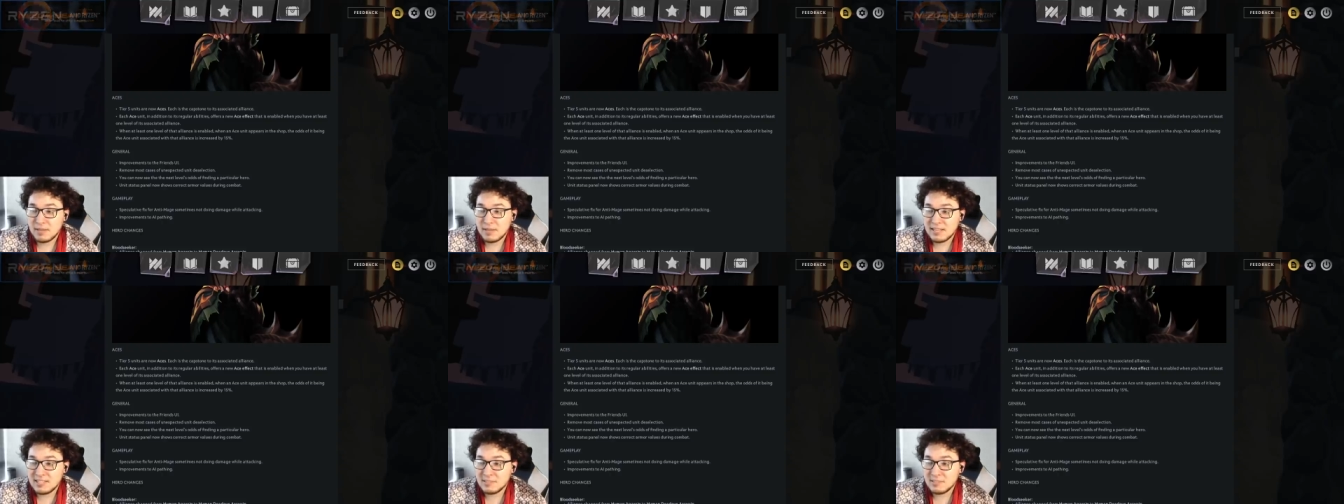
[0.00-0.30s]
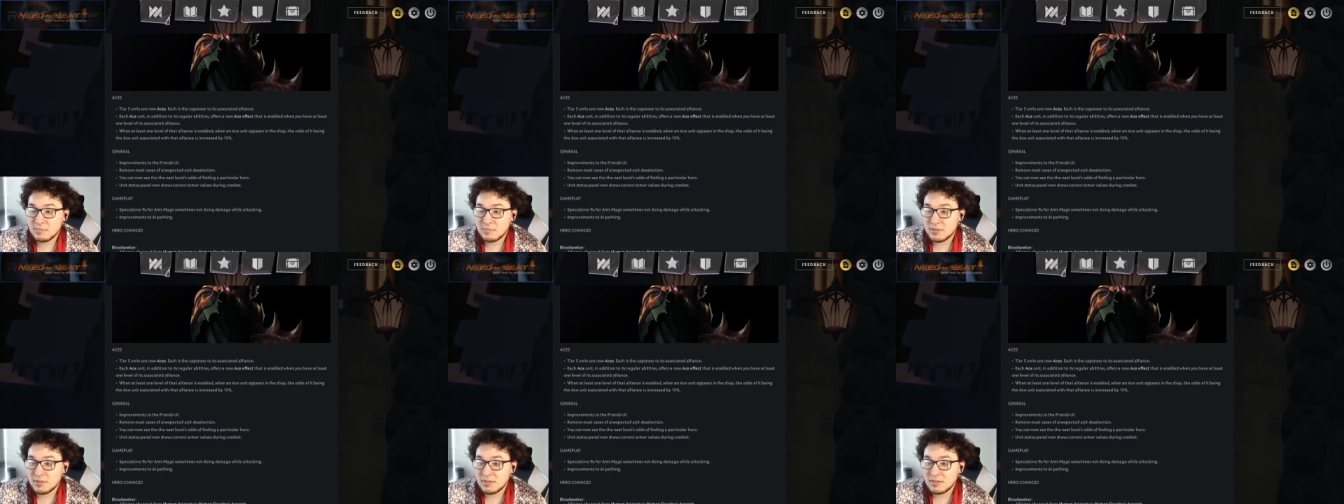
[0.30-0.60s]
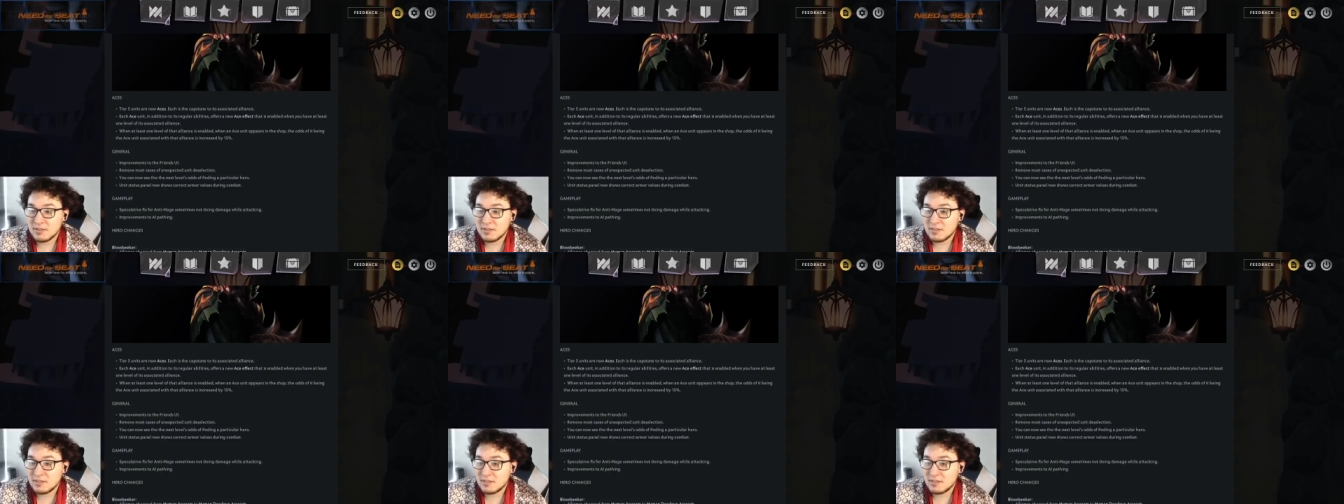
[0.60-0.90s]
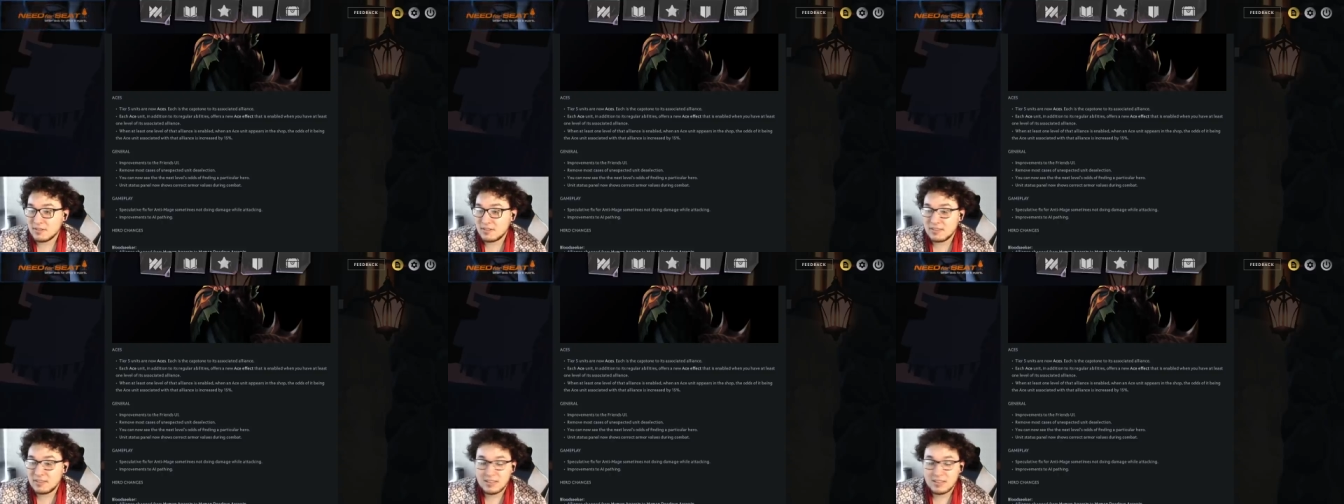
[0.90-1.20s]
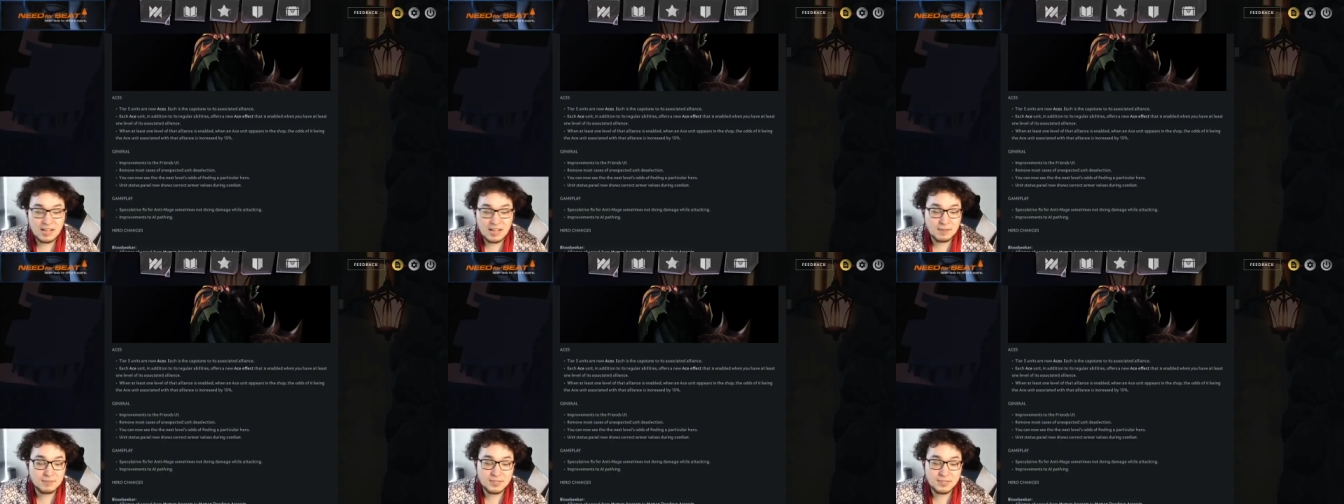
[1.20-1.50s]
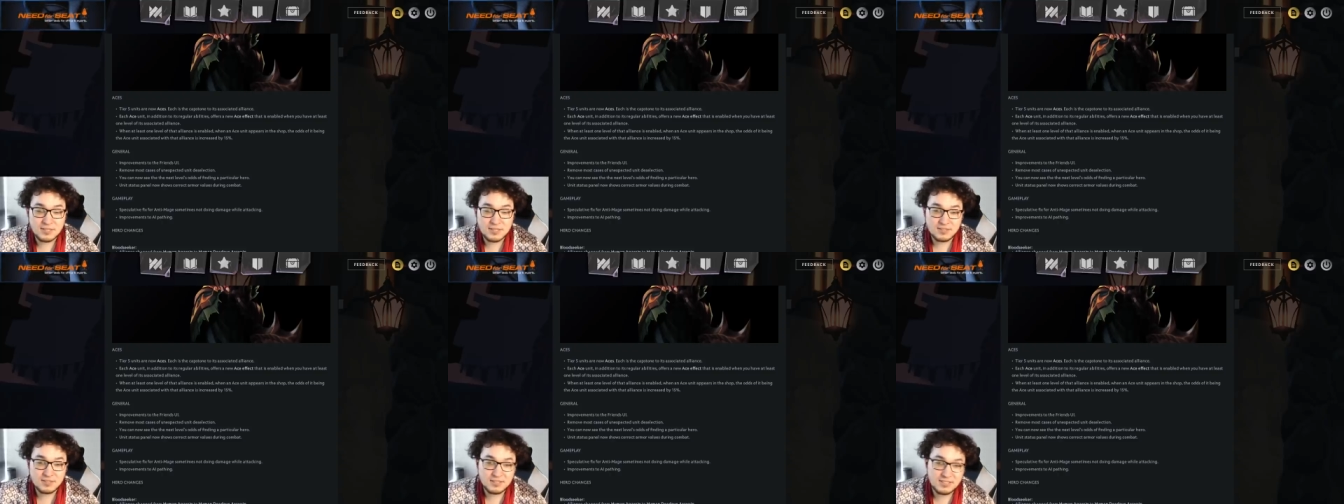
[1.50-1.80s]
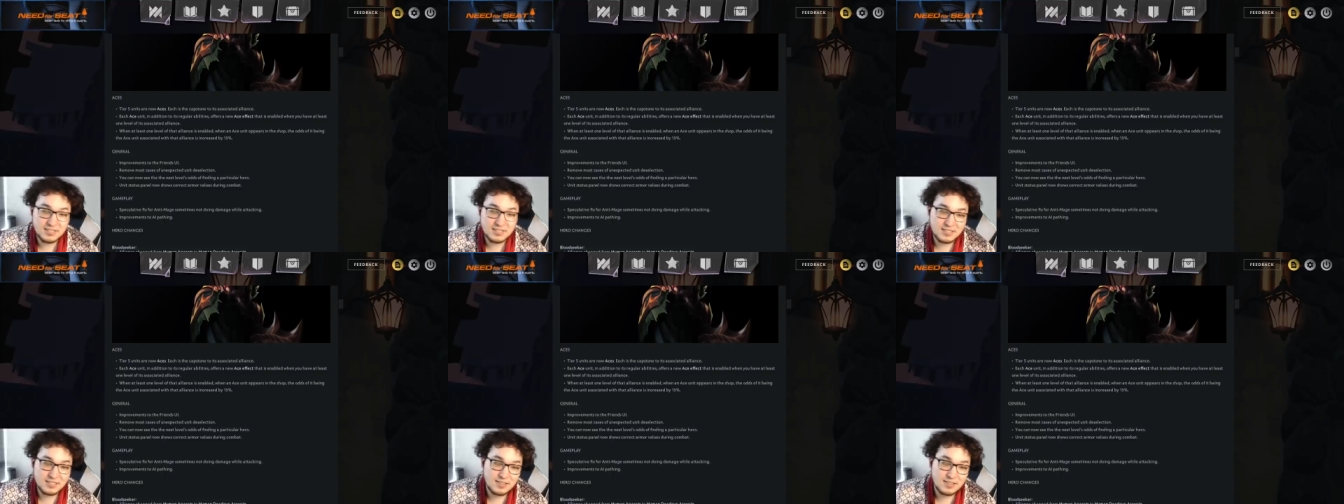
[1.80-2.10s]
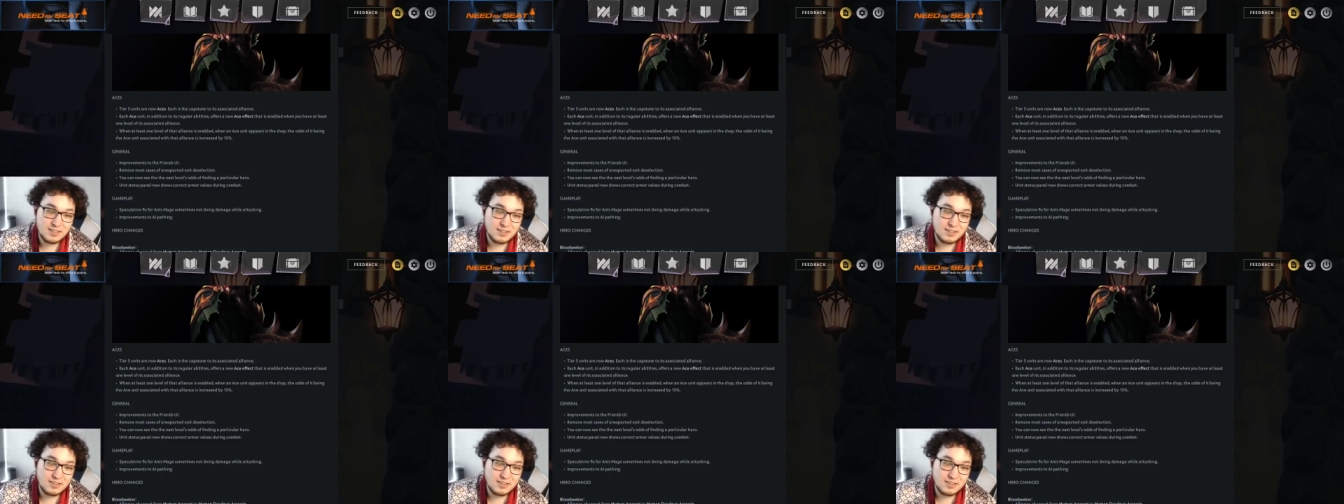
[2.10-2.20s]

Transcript: placeable obstacles.